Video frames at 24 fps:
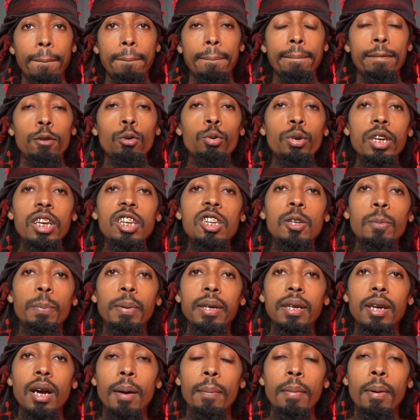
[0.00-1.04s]
You need to
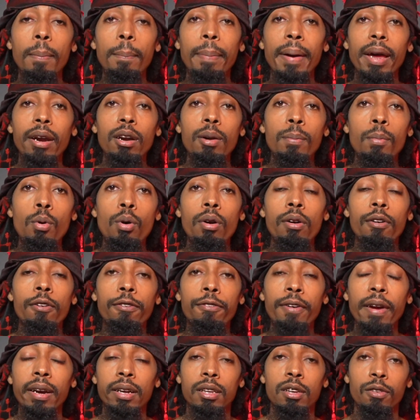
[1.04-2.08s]
become a better, more
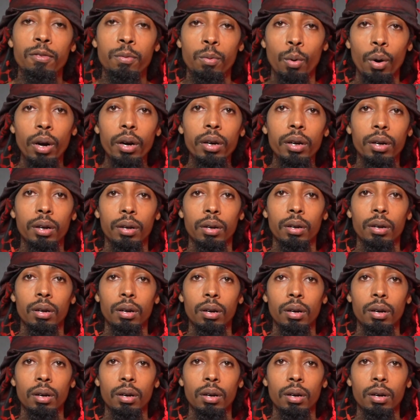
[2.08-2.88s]
effective worker.